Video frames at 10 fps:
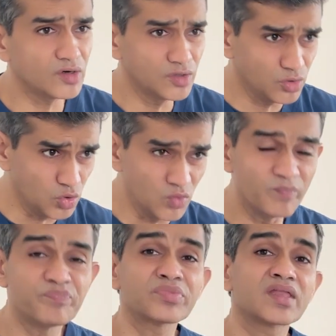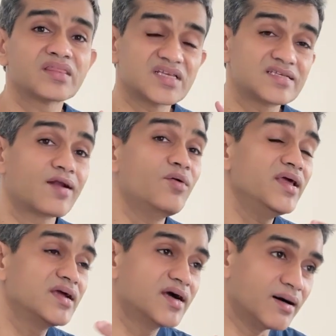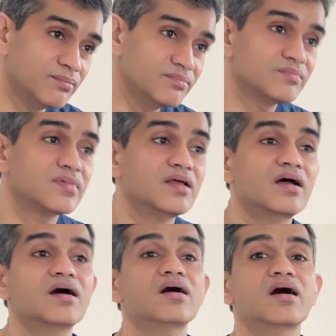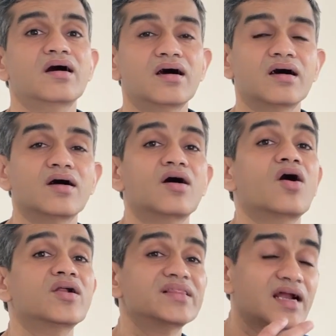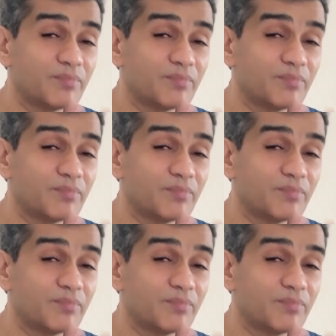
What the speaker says: 2, the surrounding gum on that